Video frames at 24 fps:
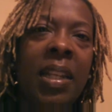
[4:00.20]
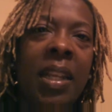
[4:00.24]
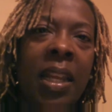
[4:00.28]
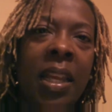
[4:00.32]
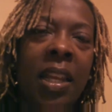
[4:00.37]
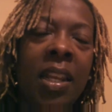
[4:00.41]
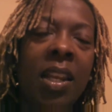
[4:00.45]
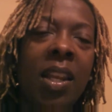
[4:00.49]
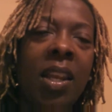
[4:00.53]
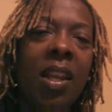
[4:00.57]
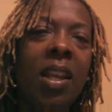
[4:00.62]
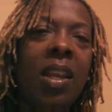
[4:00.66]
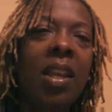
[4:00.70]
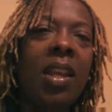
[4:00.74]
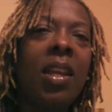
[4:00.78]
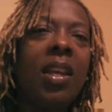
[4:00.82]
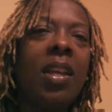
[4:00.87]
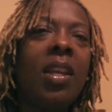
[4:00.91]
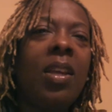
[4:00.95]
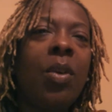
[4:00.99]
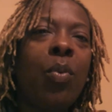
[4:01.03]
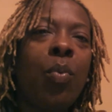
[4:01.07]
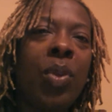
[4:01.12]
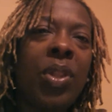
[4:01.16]
it
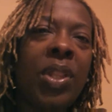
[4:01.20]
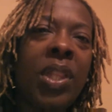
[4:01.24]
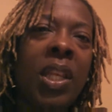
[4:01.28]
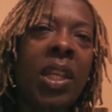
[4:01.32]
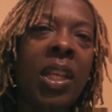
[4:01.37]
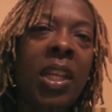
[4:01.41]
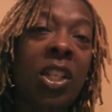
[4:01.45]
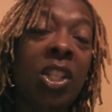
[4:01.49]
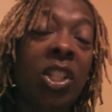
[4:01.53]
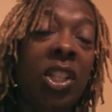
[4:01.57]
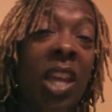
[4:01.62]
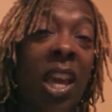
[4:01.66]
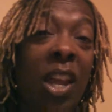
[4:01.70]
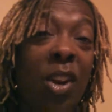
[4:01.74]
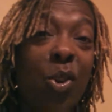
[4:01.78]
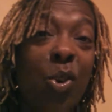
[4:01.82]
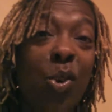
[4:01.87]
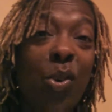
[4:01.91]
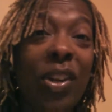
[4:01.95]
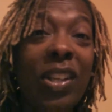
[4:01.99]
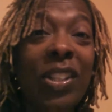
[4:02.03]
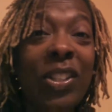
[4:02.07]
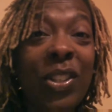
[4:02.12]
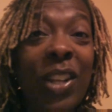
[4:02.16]
within each
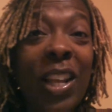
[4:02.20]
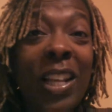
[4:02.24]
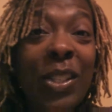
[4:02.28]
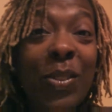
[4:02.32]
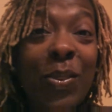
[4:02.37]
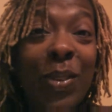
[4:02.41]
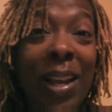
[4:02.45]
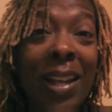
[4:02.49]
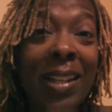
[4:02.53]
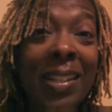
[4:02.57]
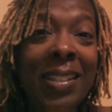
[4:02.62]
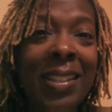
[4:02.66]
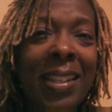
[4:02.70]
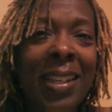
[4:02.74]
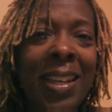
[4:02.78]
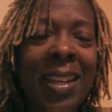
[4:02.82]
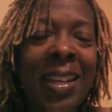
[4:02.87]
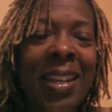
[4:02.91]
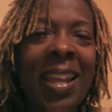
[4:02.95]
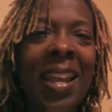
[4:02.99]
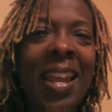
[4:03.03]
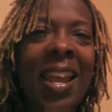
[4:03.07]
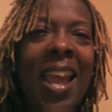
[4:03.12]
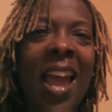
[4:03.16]
category. So that's what I
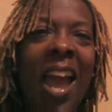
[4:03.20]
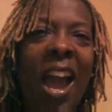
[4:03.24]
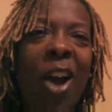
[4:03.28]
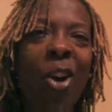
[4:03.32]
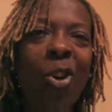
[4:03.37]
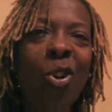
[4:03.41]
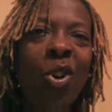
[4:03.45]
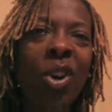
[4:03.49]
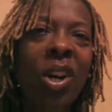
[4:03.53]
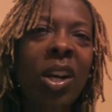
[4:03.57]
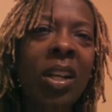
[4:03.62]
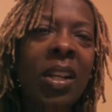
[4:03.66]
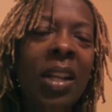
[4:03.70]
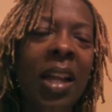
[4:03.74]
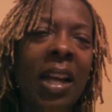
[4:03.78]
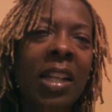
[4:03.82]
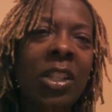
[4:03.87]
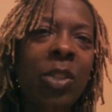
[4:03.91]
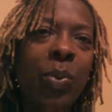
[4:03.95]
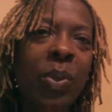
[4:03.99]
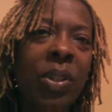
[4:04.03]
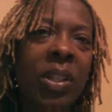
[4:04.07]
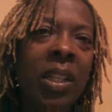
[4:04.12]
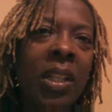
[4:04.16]
did. I
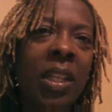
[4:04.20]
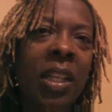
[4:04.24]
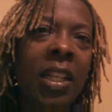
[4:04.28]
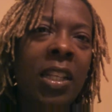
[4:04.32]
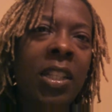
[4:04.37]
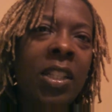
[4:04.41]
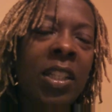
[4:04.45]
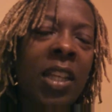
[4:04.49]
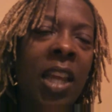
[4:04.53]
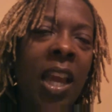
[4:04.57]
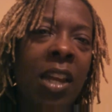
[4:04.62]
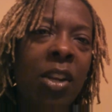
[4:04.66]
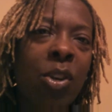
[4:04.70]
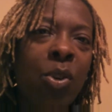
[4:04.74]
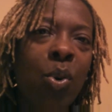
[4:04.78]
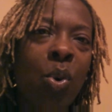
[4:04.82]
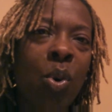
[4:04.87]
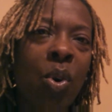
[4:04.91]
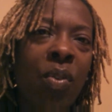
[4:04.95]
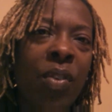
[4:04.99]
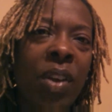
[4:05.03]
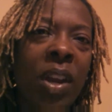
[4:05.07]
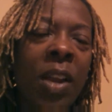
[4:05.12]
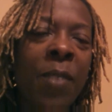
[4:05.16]
organized within each
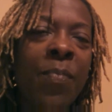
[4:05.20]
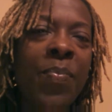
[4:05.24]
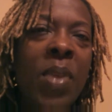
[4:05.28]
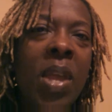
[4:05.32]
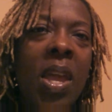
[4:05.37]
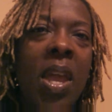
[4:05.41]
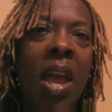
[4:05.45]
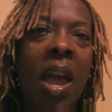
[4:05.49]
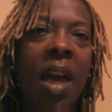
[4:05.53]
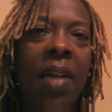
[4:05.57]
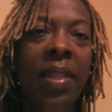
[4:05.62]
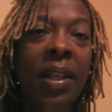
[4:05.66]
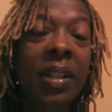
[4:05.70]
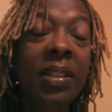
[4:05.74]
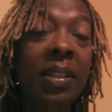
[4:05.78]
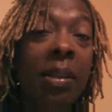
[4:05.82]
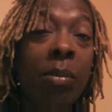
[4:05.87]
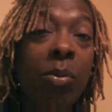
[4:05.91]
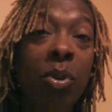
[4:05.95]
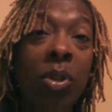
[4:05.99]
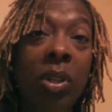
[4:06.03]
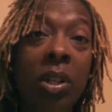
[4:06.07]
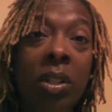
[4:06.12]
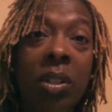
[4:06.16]
category, and that's how
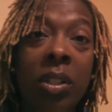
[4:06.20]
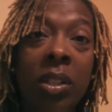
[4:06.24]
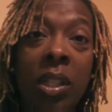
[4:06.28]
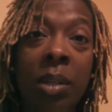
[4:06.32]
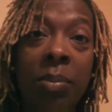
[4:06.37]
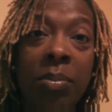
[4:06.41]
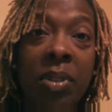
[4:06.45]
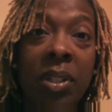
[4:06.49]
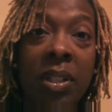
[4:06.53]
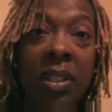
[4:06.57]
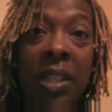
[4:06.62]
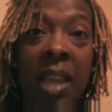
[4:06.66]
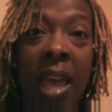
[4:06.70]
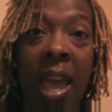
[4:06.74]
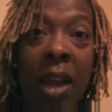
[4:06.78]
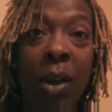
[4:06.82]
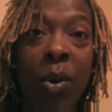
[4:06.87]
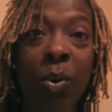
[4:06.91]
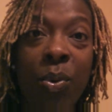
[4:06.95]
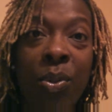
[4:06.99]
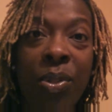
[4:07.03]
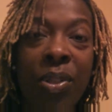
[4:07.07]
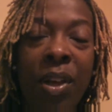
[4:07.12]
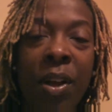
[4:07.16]
I'm going to attempt to
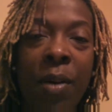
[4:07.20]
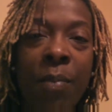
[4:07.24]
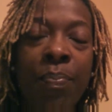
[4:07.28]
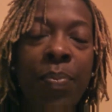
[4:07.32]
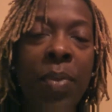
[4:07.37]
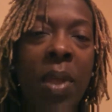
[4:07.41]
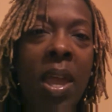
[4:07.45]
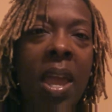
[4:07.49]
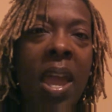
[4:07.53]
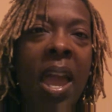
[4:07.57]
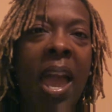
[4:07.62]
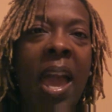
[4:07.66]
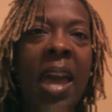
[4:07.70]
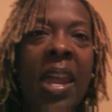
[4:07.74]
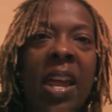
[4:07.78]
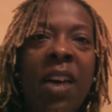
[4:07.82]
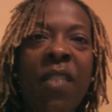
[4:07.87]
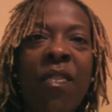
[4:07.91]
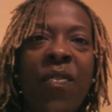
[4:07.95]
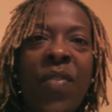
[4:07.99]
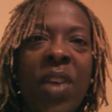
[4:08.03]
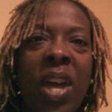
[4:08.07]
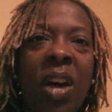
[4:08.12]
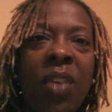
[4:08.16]
tackle them. And I
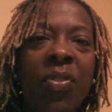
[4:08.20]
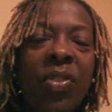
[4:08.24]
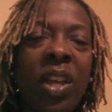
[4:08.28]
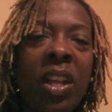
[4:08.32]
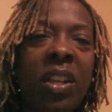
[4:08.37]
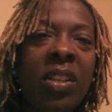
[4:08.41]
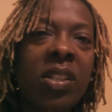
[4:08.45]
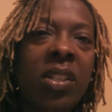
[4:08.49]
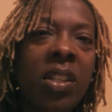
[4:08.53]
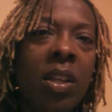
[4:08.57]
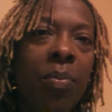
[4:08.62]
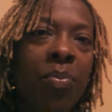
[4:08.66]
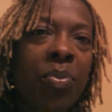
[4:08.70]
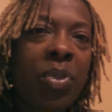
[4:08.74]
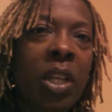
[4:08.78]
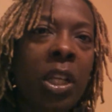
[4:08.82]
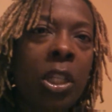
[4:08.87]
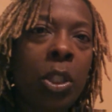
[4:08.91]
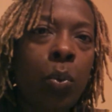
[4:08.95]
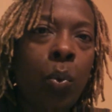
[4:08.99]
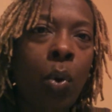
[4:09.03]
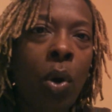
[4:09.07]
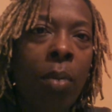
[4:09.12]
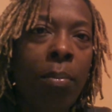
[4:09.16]
found that some
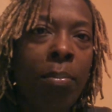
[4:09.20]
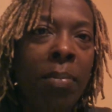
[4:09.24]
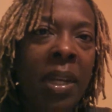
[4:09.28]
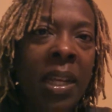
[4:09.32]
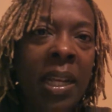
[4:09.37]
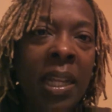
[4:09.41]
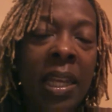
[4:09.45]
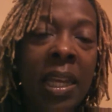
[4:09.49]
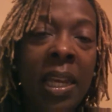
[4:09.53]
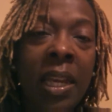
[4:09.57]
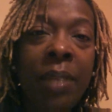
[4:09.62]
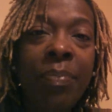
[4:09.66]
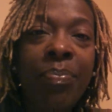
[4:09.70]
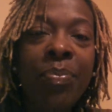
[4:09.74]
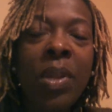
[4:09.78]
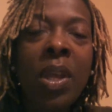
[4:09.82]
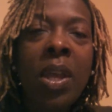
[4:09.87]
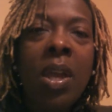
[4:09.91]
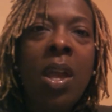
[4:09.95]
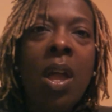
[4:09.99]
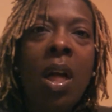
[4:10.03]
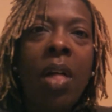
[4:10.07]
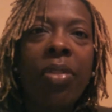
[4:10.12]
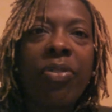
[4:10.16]
things were immediate,
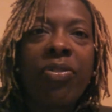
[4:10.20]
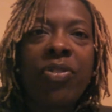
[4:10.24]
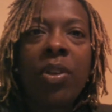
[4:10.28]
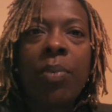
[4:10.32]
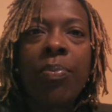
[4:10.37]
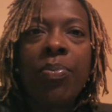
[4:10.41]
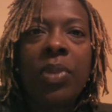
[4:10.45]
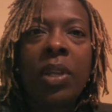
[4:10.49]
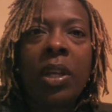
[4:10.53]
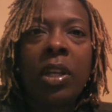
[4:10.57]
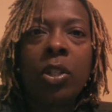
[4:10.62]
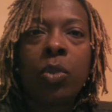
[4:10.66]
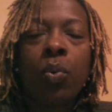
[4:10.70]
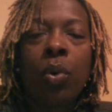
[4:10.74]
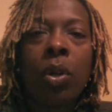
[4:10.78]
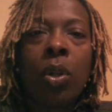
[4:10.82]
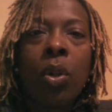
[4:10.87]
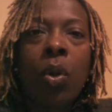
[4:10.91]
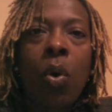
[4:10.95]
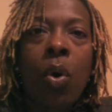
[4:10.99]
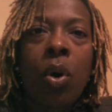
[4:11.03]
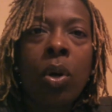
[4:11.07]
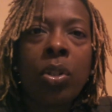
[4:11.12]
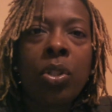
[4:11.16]
some things were
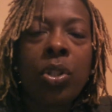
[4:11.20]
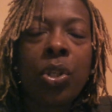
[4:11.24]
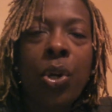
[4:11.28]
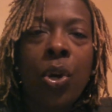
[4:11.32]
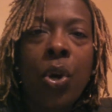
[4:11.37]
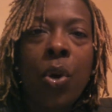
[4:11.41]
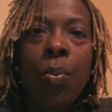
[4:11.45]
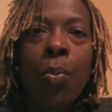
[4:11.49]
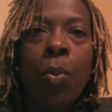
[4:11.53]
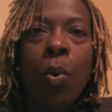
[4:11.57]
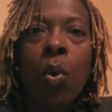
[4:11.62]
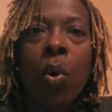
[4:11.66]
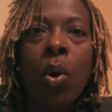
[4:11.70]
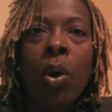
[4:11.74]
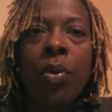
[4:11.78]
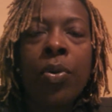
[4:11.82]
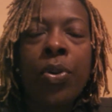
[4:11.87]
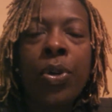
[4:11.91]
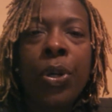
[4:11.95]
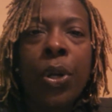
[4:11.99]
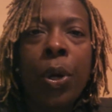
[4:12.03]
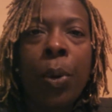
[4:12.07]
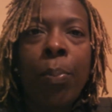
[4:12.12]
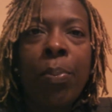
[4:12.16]
long-term or
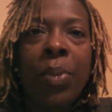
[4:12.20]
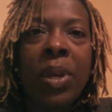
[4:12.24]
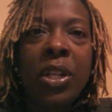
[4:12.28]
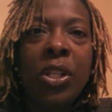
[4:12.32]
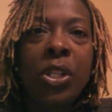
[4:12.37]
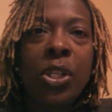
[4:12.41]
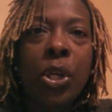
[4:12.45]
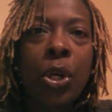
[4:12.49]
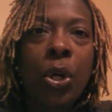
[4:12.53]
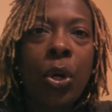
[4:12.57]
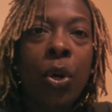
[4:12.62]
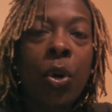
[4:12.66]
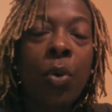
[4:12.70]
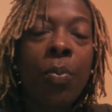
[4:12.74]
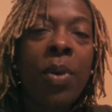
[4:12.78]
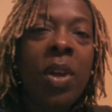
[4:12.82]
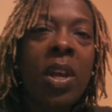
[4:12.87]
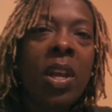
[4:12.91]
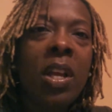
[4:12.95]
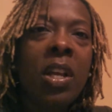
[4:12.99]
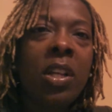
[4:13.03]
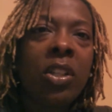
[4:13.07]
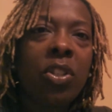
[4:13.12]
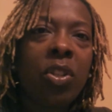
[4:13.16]
midterm.
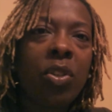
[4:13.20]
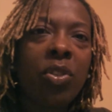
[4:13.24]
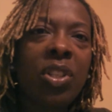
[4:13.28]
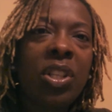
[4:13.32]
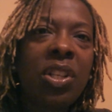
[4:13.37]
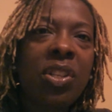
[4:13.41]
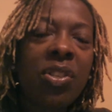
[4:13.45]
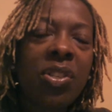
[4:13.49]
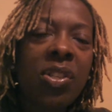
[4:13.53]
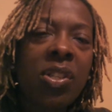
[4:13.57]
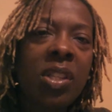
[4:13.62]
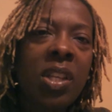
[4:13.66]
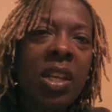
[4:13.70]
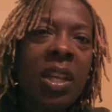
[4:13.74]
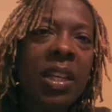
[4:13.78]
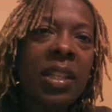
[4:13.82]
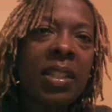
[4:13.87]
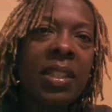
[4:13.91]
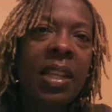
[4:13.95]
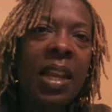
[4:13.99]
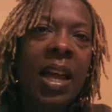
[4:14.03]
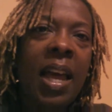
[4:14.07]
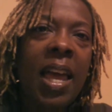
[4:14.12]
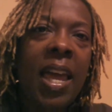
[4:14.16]
So there's
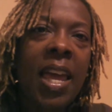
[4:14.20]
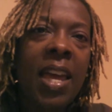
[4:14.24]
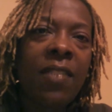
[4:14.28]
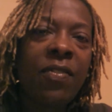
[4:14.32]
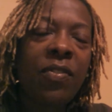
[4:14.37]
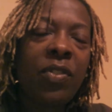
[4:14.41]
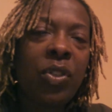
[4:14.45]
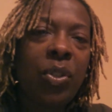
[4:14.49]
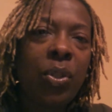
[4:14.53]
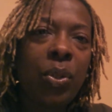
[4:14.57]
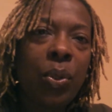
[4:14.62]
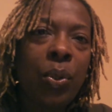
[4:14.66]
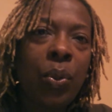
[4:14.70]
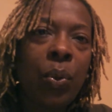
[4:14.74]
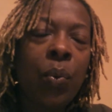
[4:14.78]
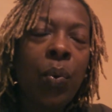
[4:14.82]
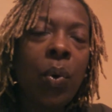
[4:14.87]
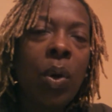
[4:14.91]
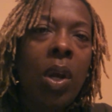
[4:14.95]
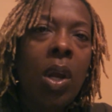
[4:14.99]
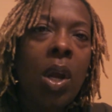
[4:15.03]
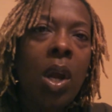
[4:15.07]
things that I have to